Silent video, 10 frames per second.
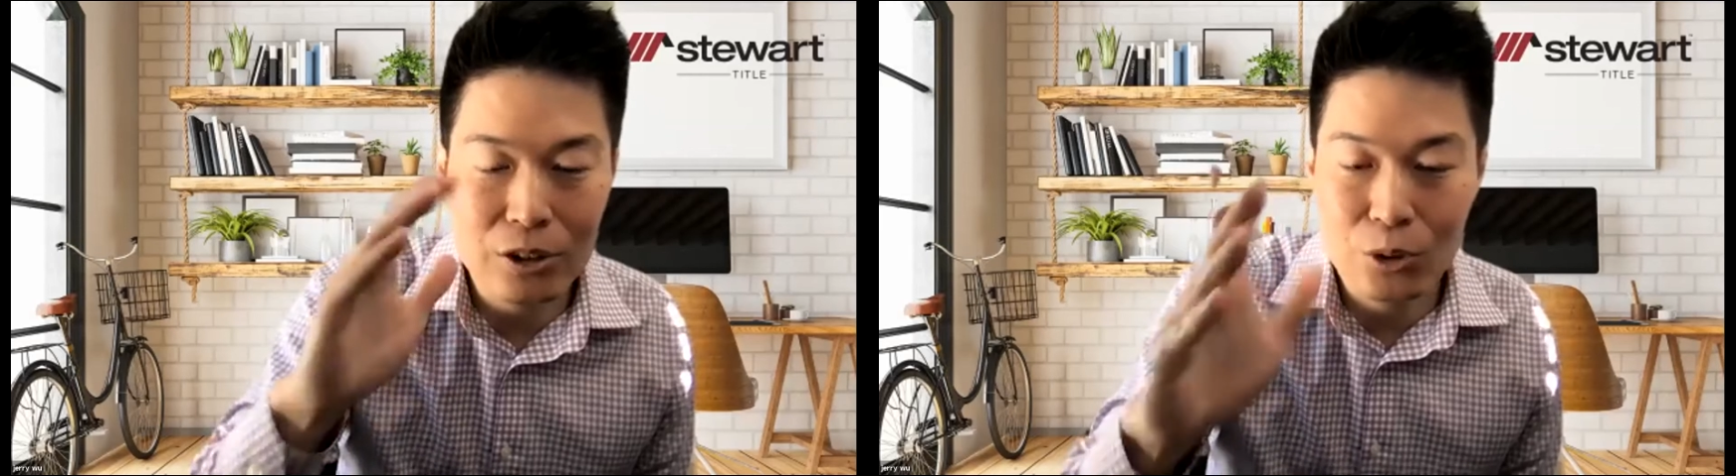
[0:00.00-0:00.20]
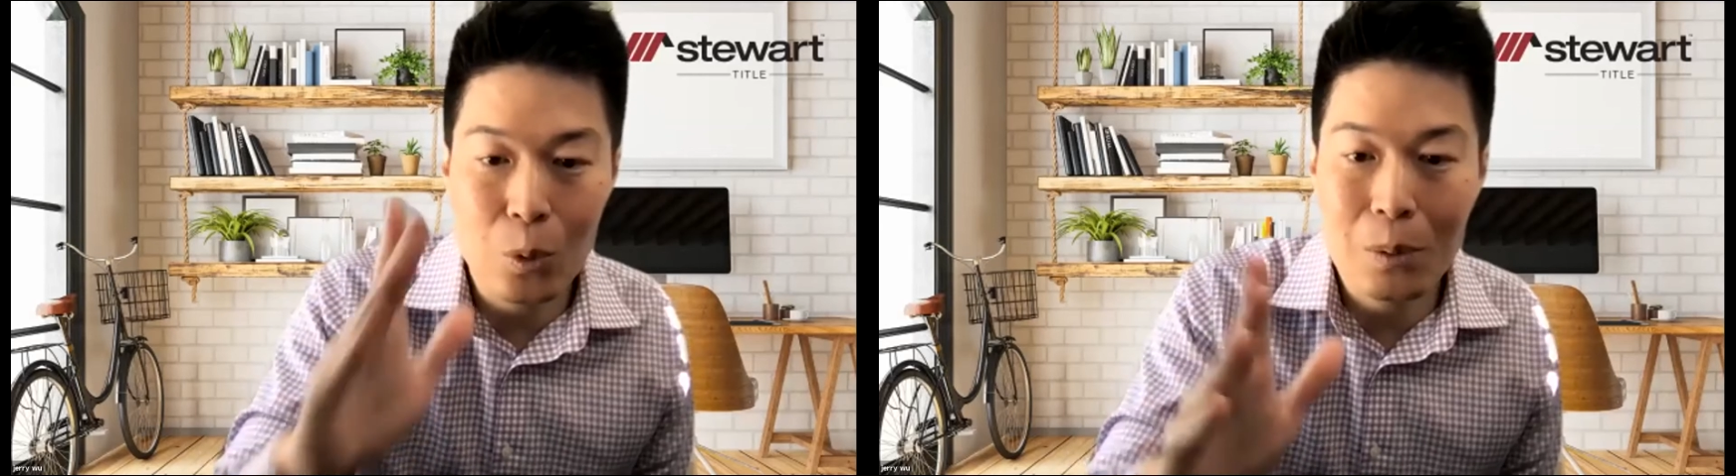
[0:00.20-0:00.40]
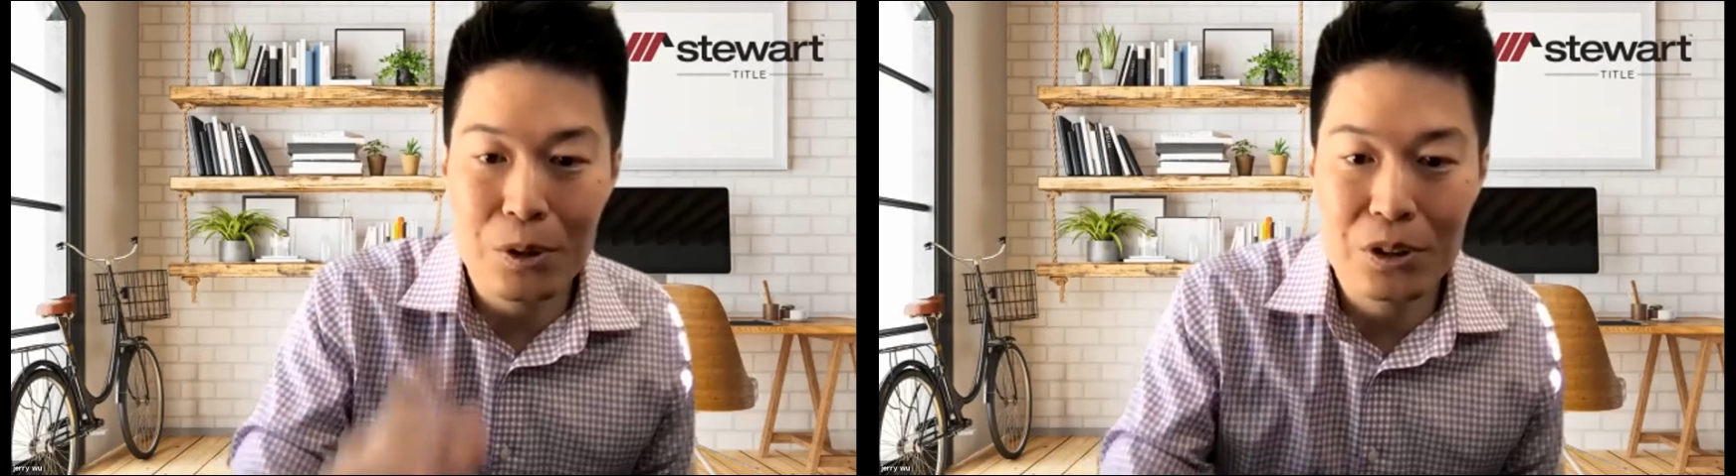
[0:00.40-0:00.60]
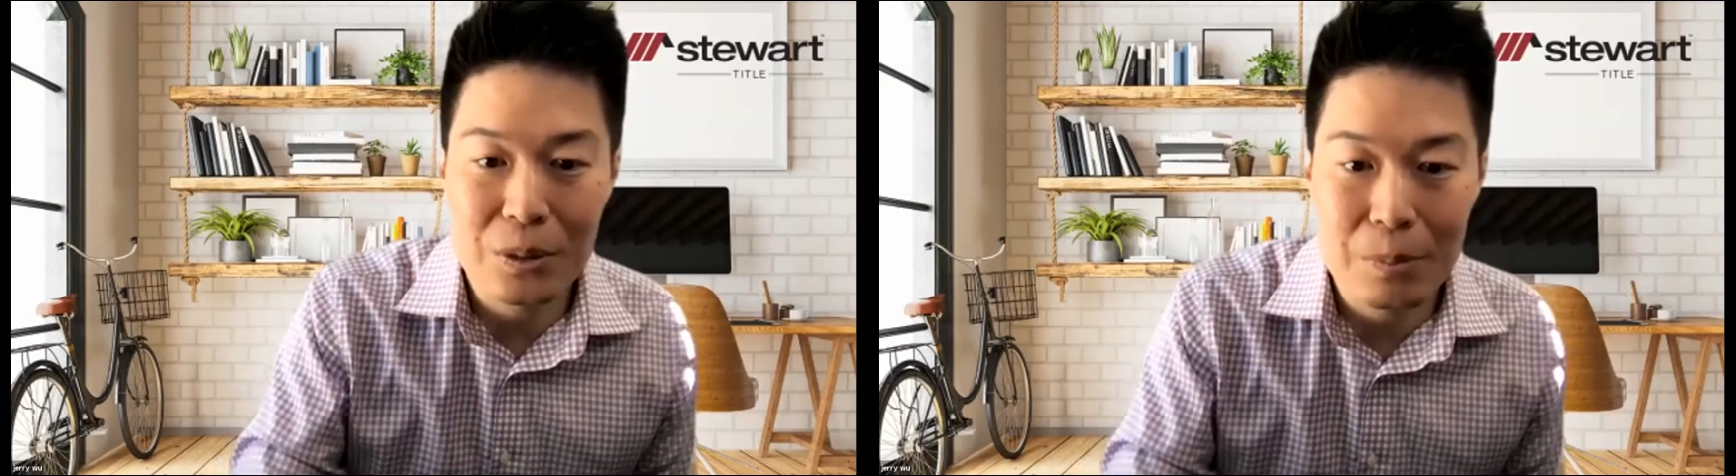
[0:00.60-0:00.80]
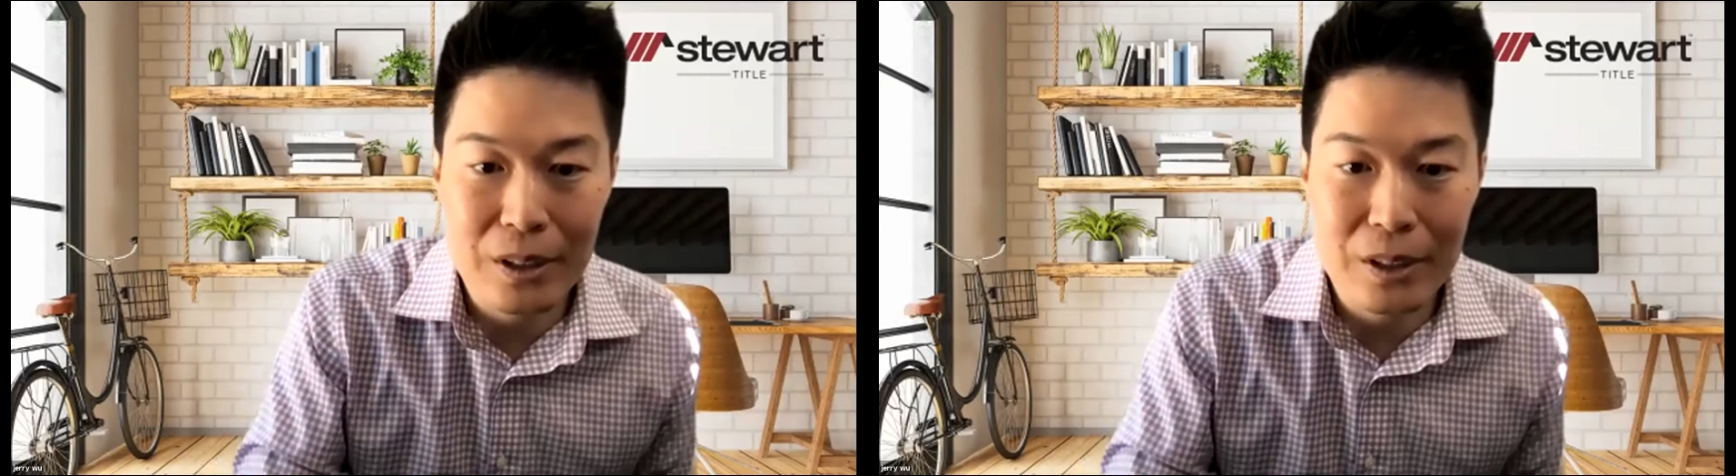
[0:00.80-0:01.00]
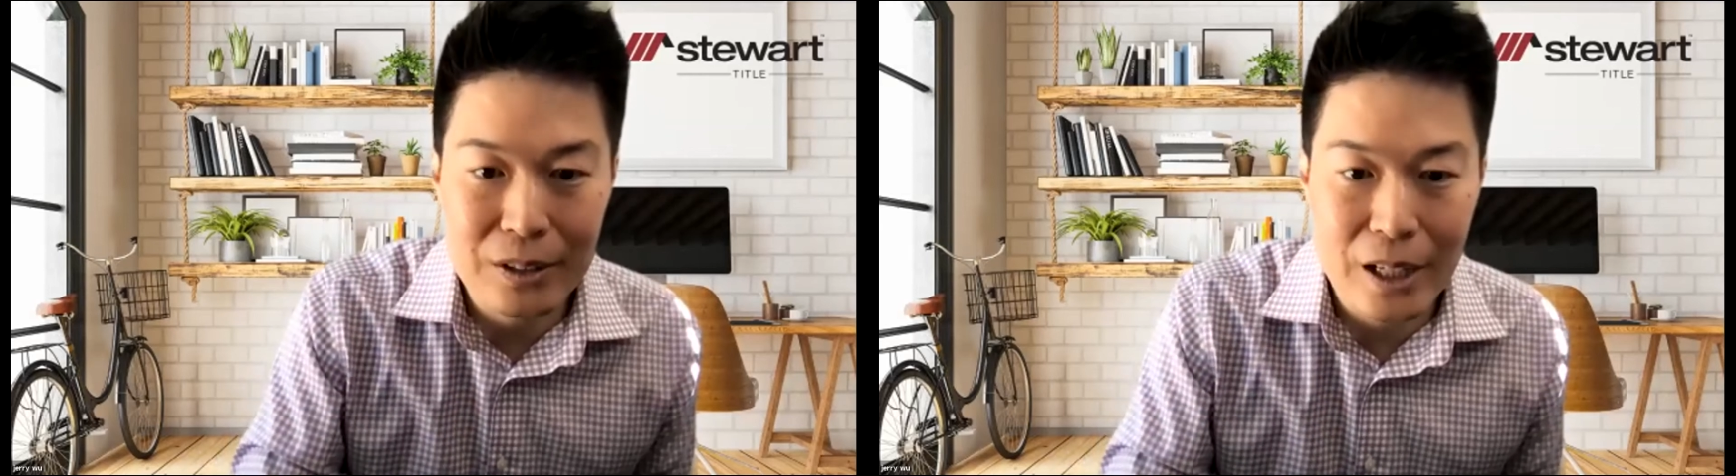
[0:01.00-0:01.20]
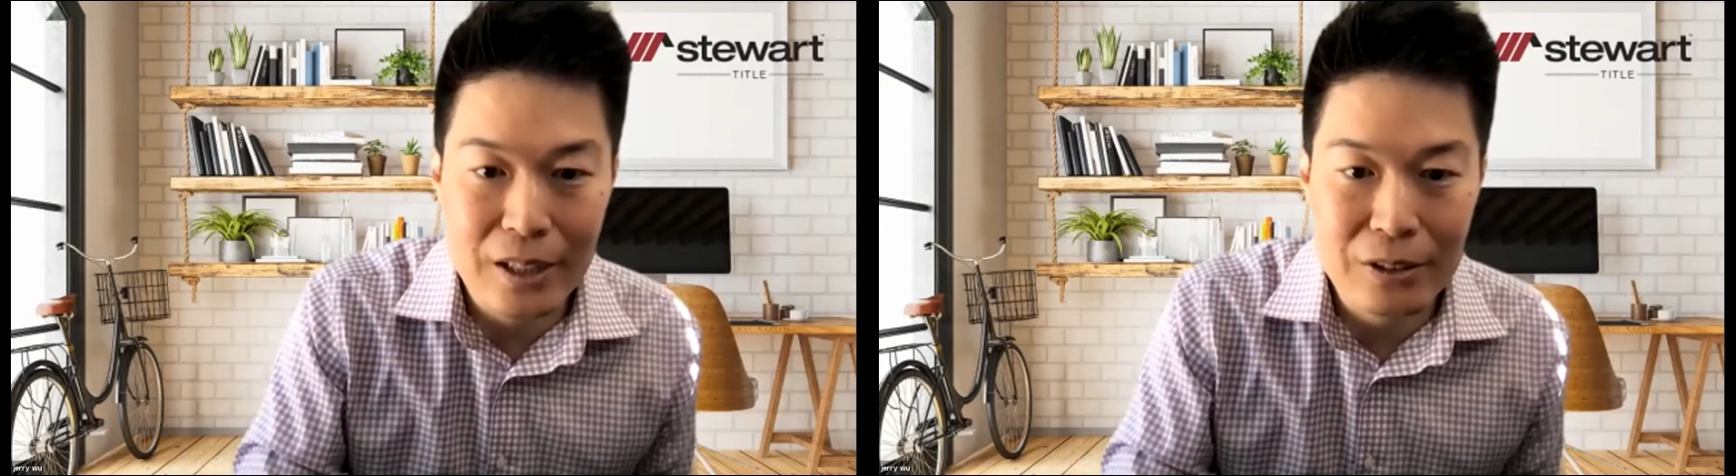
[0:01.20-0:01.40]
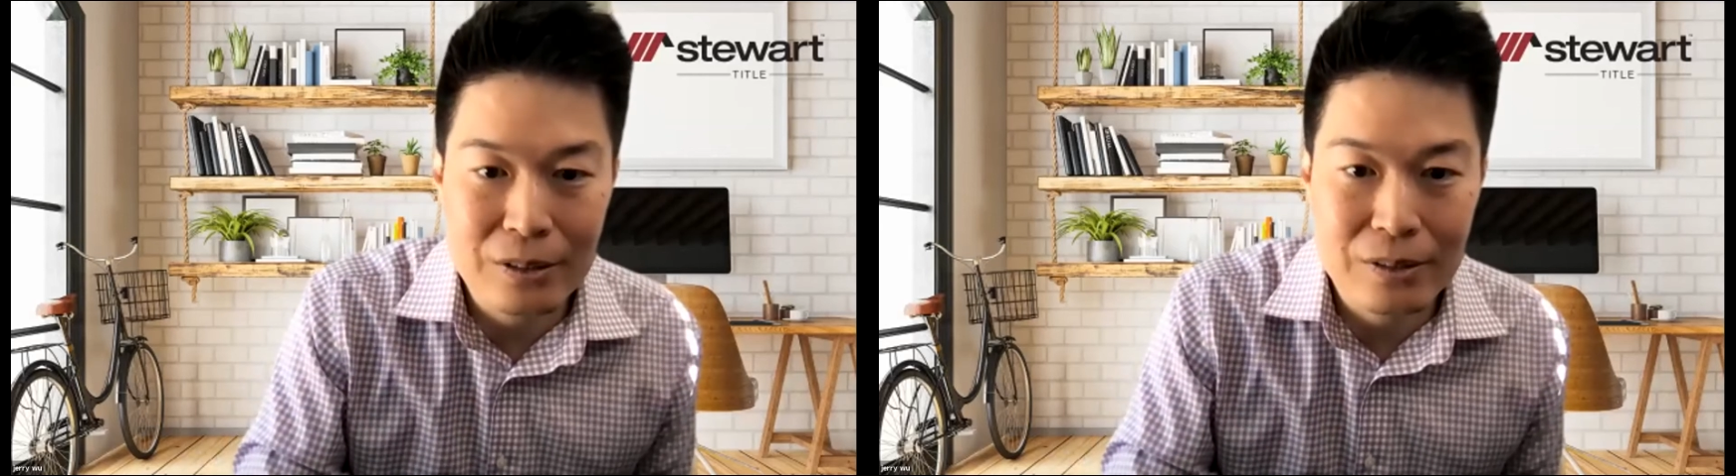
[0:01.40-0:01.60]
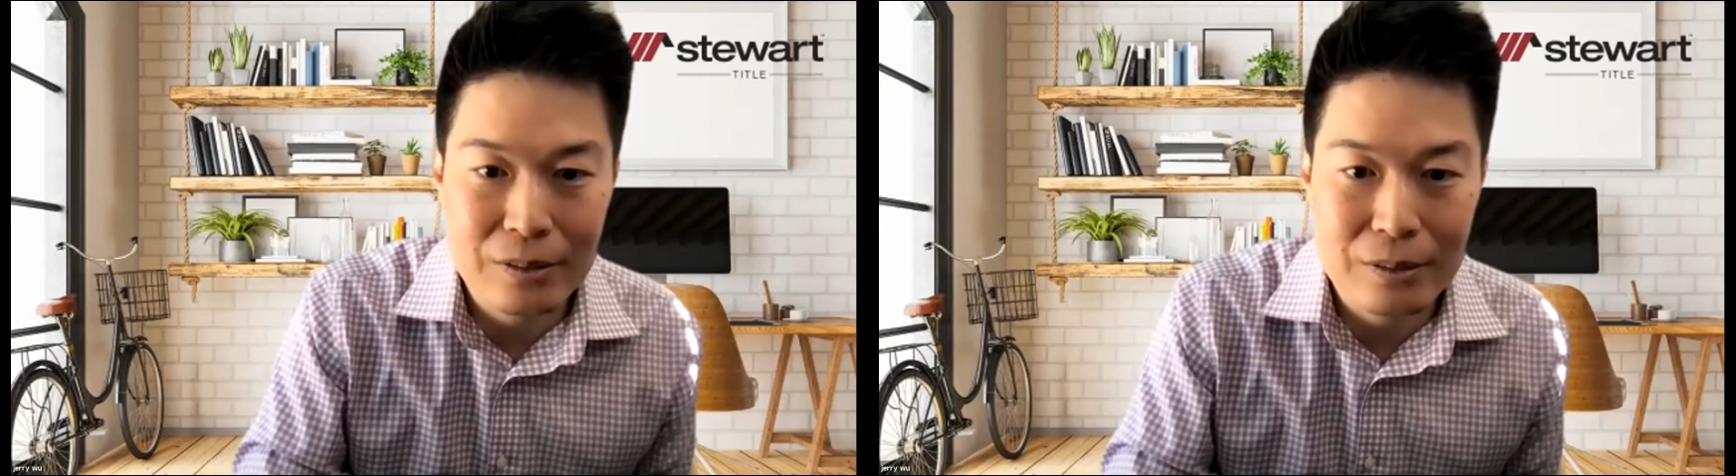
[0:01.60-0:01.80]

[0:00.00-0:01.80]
just one person being on title?